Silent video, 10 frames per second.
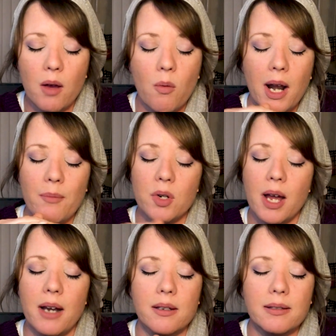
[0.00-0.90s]
What I'm
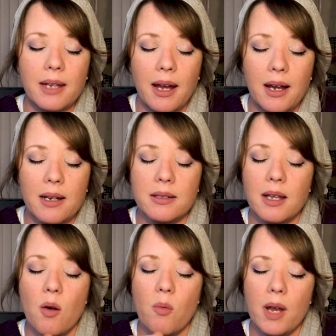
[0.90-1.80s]
trying to say is
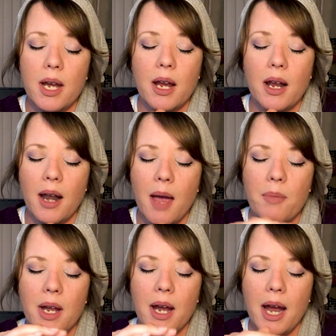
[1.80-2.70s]
that we cannot
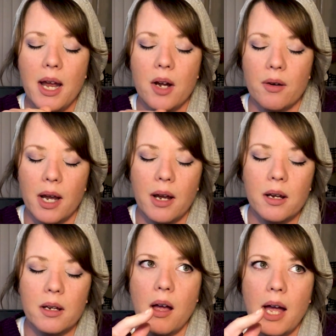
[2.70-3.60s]
be angry
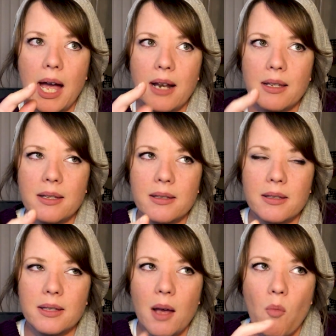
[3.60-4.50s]
at
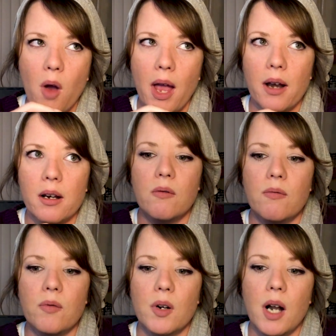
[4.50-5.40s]
someone
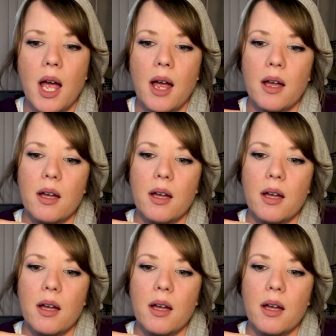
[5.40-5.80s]
for not